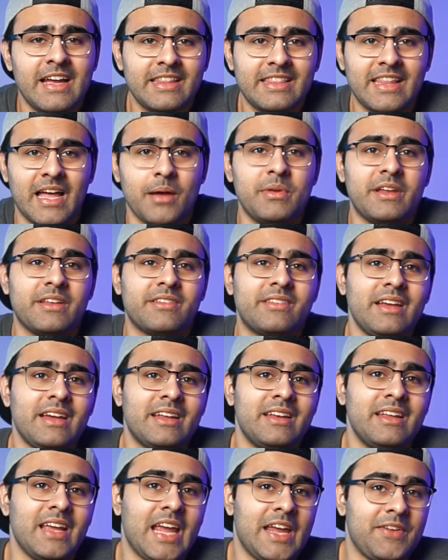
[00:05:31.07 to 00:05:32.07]
That being
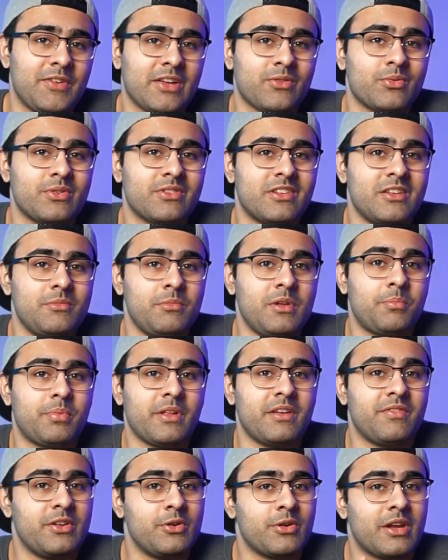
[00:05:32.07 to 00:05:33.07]
said, if you guys want to see me
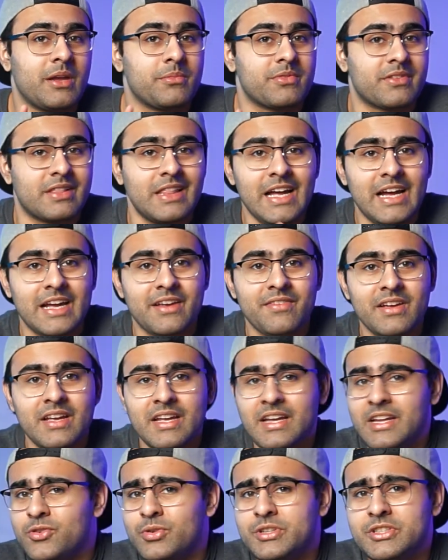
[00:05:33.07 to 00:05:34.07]
play video games live,
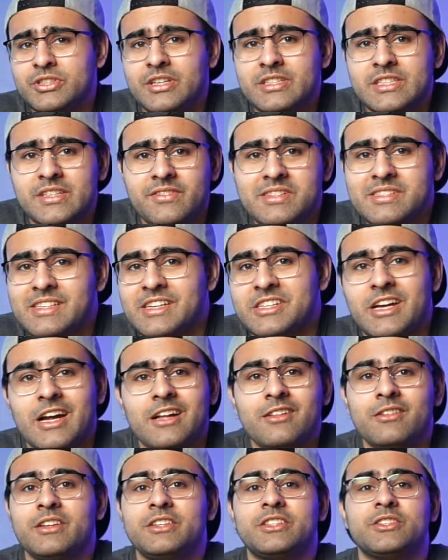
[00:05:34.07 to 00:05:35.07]

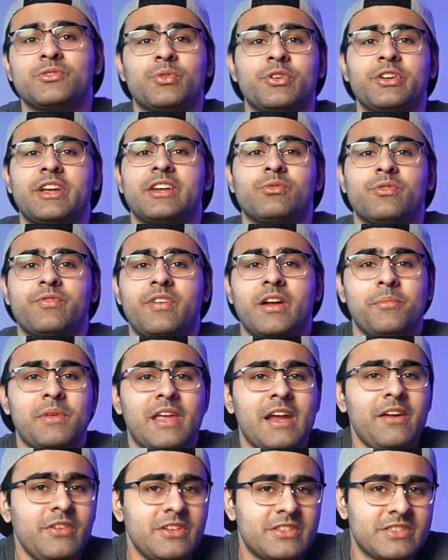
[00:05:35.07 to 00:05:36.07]
twitch.tv/KyleUnleashed is where you guys will find me
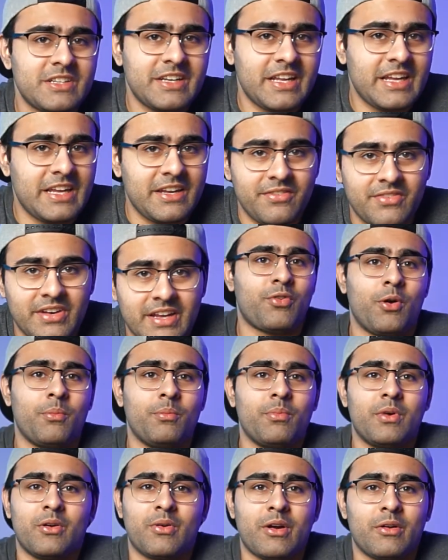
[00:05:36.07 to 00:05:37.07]
every Sunday evening
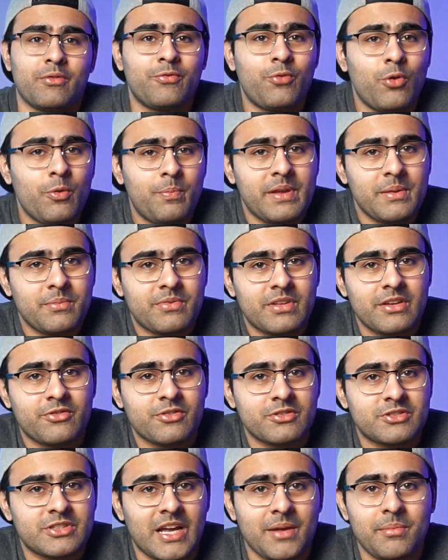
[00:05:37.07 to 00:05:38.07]
from around 4 p.m.
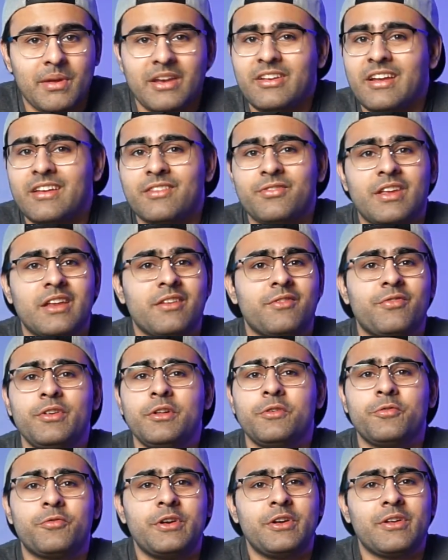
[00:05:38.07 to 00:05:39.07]
Central Time, and you guys can
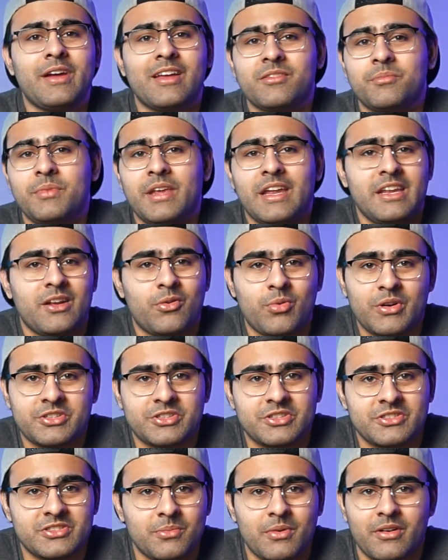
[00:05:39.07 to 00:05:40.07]
feel free to ask me any
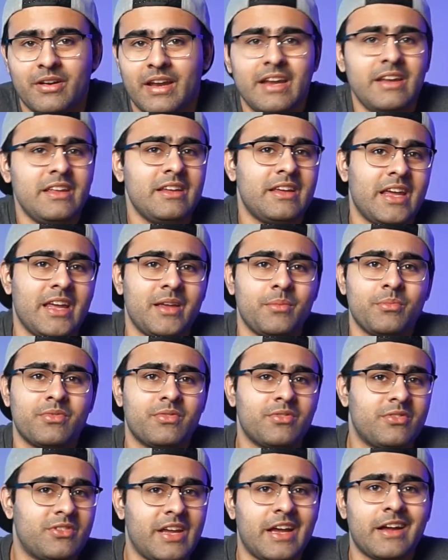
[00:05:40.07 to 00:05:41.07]
questions about any
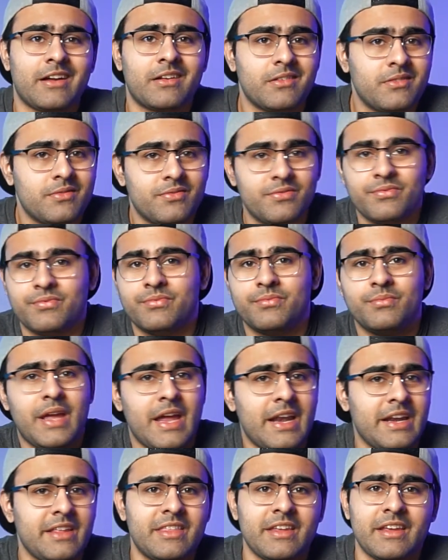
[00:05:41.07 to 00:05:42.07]
games, tech,
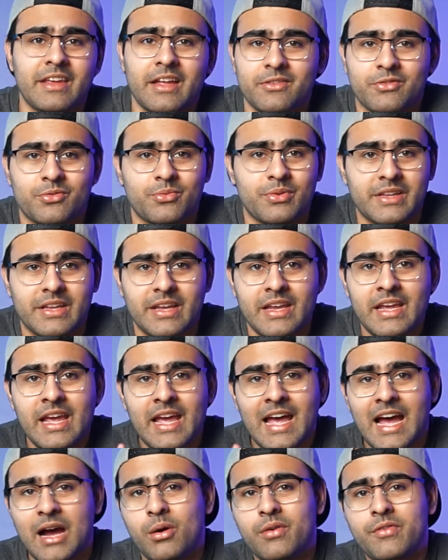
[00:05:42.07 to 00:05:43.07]
anything else really.
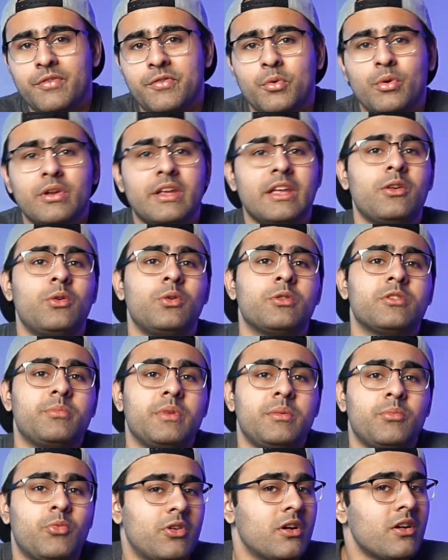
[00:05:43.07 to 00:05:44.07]
However, if you want to get a hold of
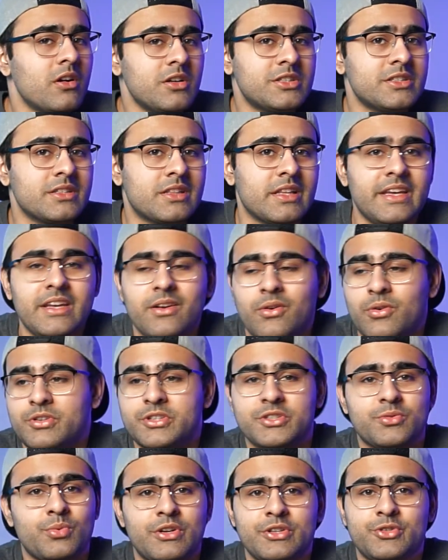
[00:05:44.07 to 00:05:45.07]
me more urgently, or
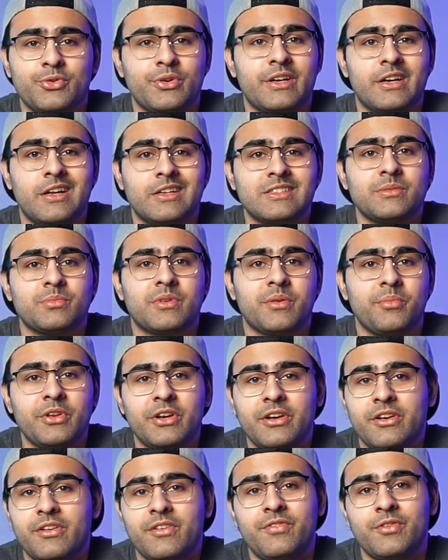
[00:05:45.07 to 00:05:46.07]
just want to join an awesome
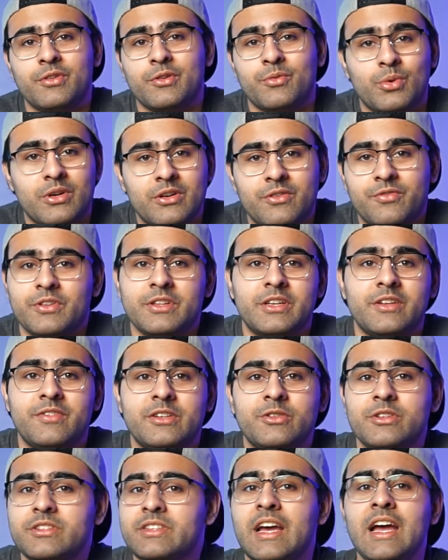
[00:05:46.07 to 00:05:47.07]
community full of wonderful
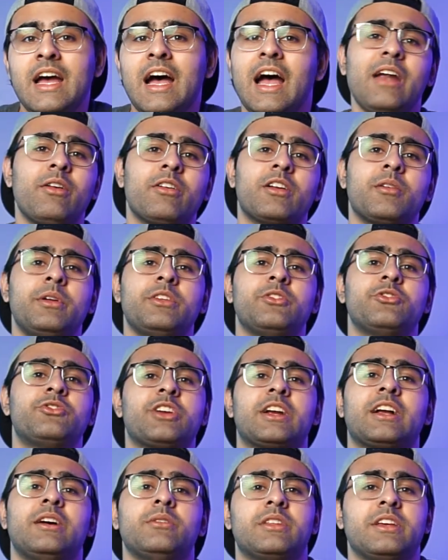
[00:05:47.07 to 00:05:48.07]
individuals, I recommend you
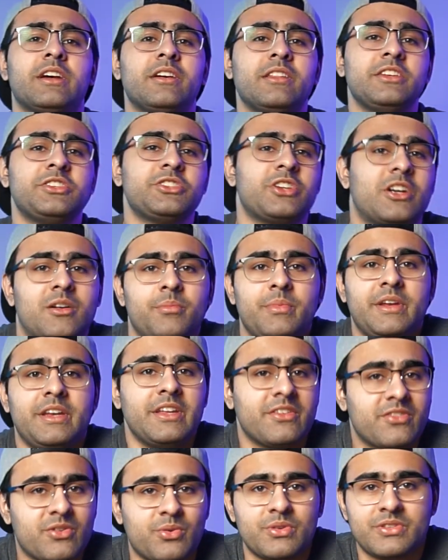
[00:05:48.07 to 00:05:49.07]
check out the Unleashed Army
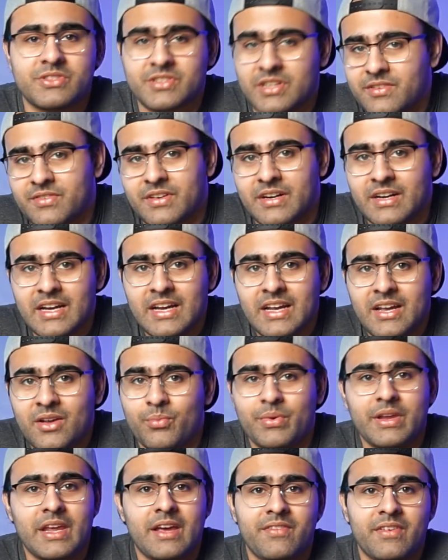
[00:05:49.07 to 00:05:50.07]
Discord server.
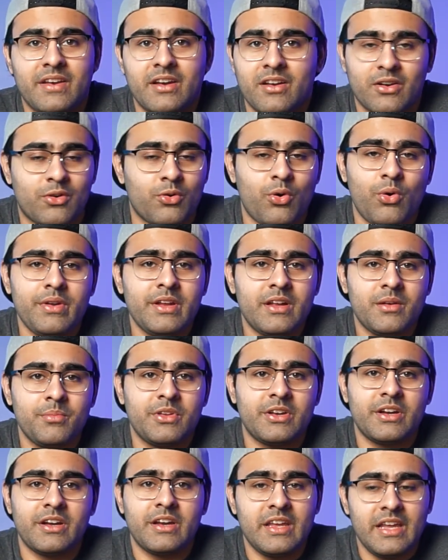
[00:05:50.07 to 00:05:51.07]
We have a growing
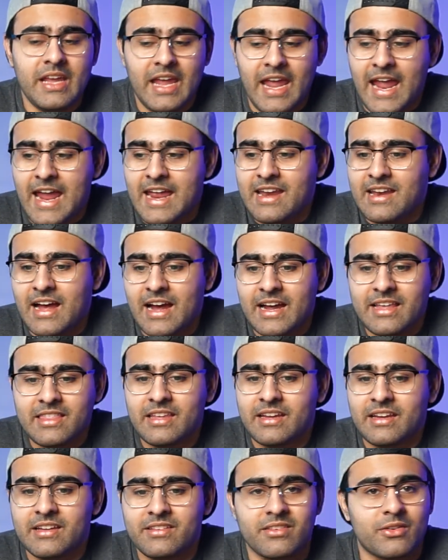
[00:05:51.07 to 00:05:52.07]
community, and I
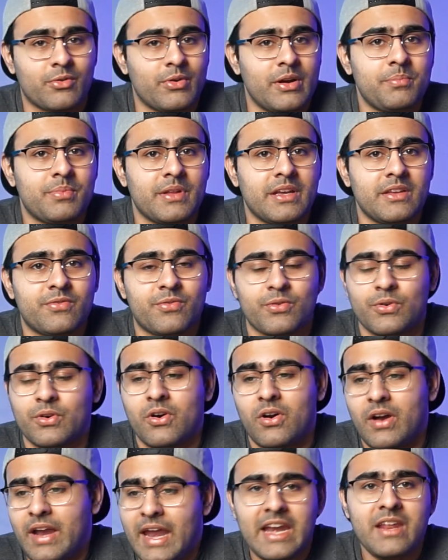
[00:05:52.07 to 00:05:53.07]
think it's a great place for
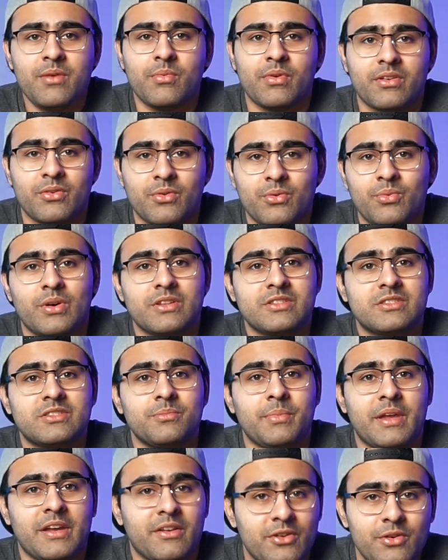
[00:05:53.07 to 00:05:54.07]
anyone who wants to
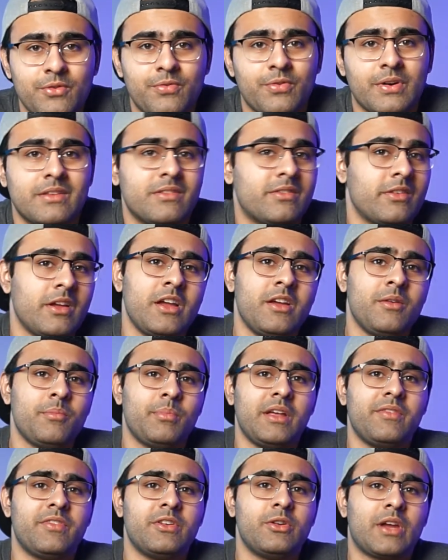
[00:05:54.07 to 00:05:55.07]
make new friends,
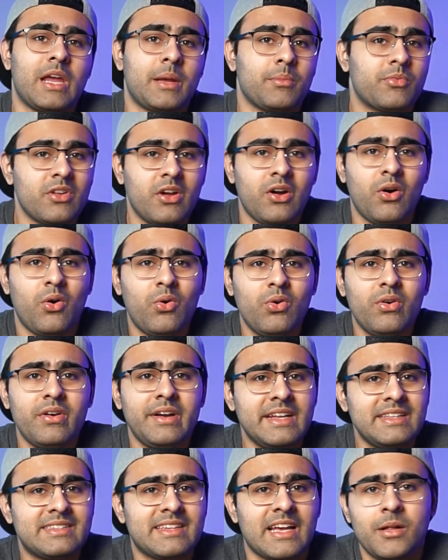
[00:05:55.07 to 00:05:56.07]
play video games, or
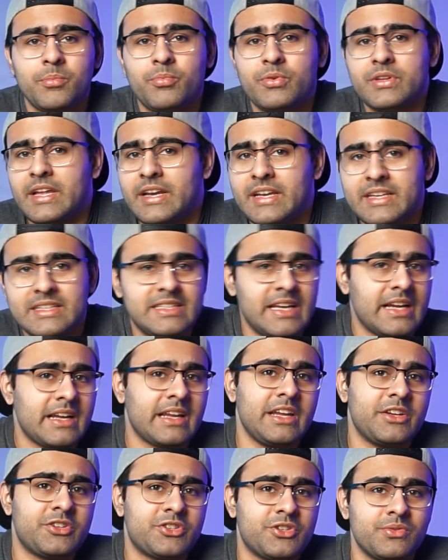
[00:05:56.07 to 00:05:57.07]
needs help with any
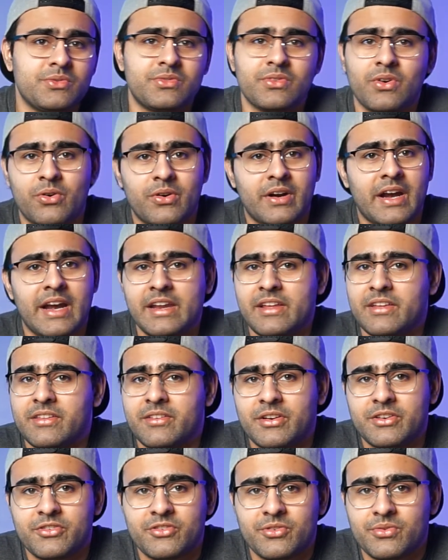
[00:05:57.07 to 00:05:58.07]
tech issues or any other
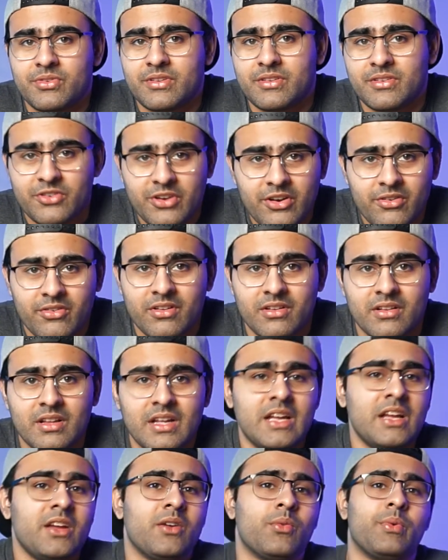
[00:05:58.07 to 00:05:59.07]
issues in general.
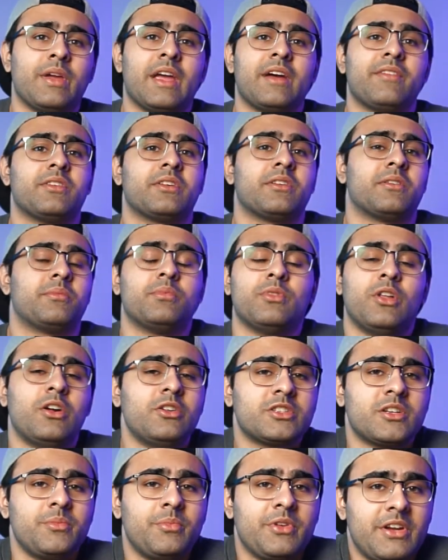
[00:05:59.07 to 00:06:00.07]
We have a
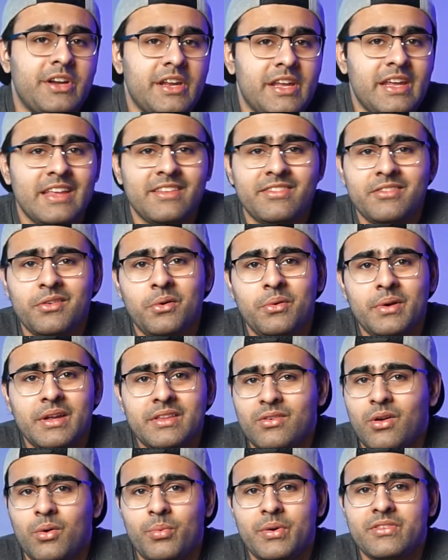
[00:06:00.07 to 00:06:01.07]
large community, so
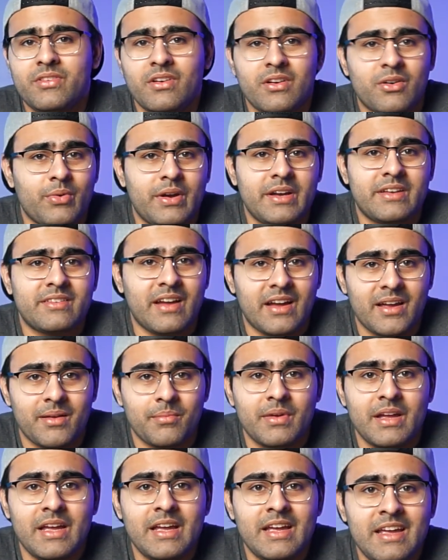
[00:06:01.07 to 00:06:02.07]
it's always a great time.